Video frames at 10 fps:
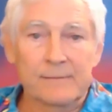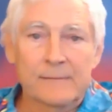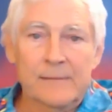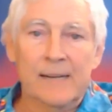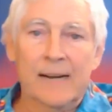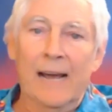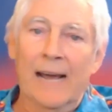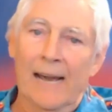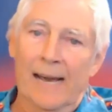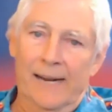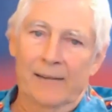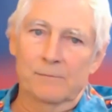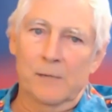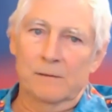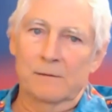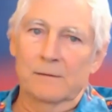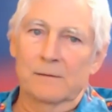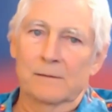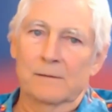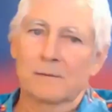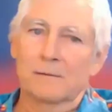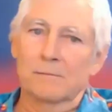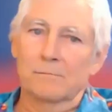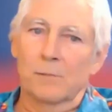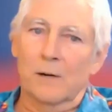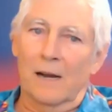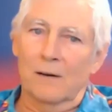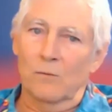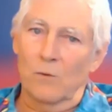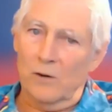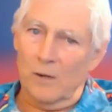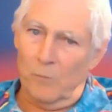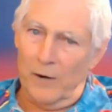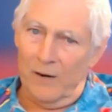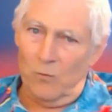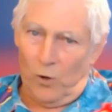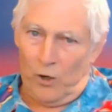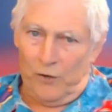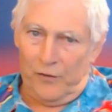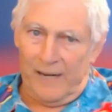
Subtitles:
And I added, but But I want to bring word that I